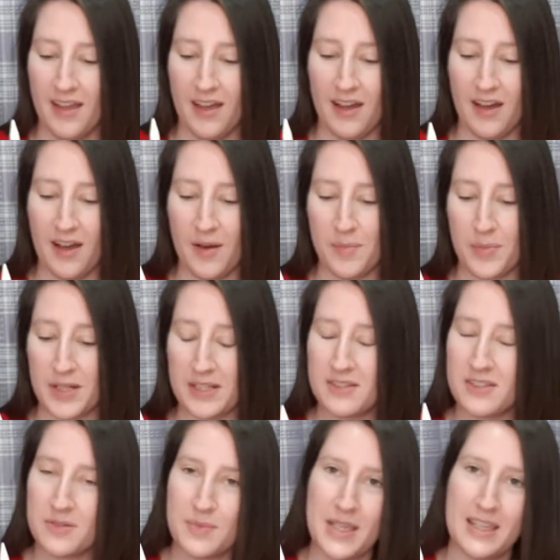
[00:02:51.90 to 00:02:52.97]
but it
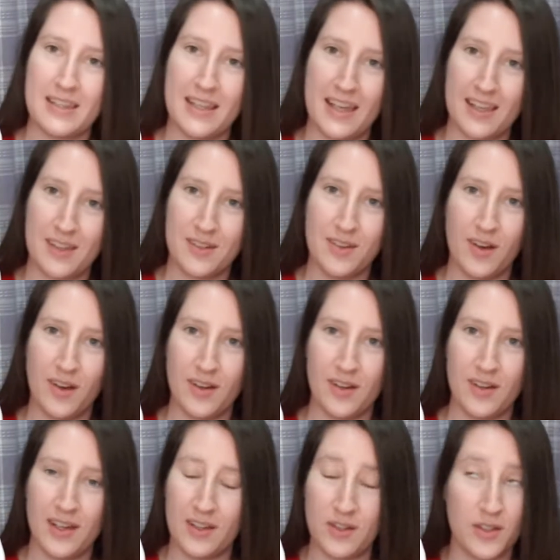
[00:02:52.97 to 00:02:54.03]
does mean that
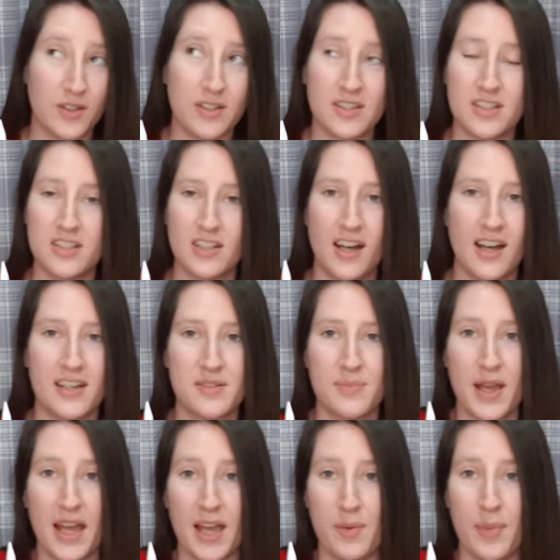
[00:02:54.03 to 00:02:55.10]
I couldn't charge
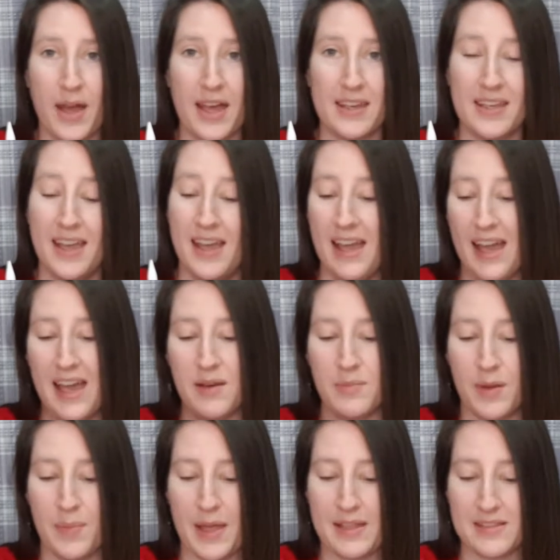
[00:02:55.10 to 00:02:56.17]
my iPad and my
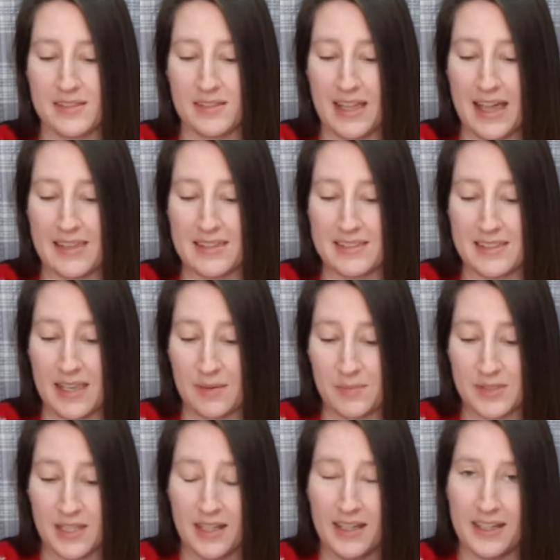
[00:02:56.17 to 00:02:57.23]
pencil at the same
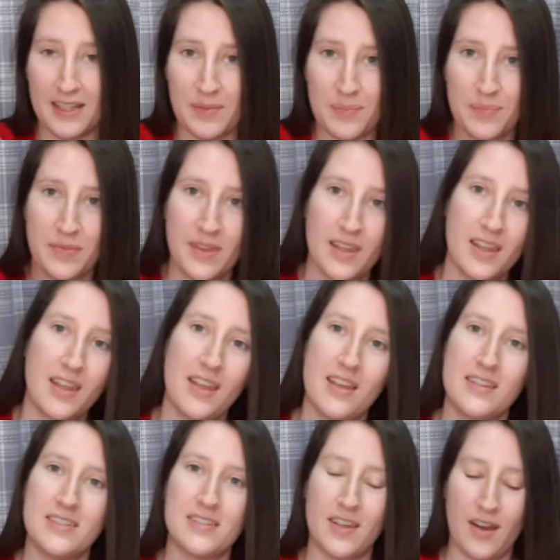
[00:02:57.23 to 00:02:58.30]
time.
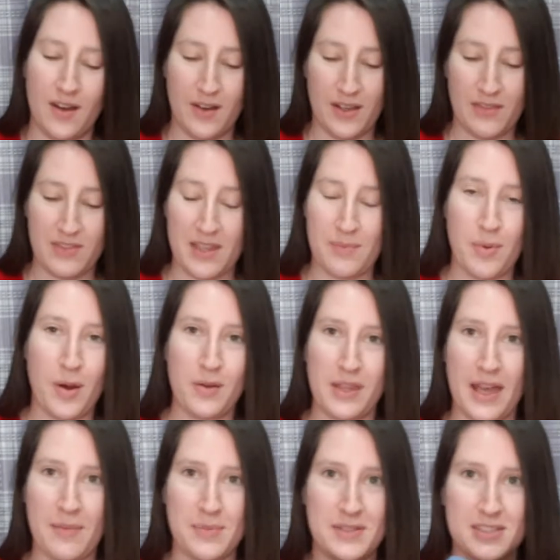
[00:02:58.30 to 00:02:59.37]
So if they both
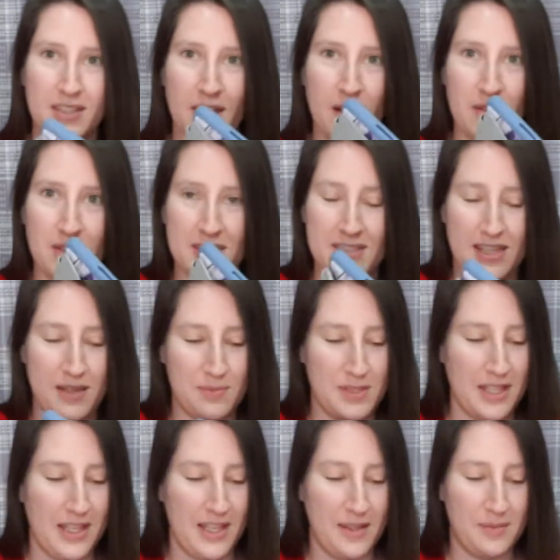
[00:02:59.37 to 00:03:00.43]
happened to go at the same
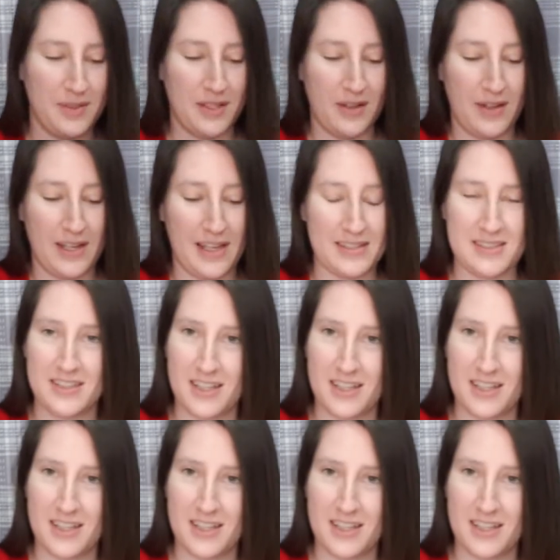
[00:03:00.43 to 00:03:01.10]
time, I had to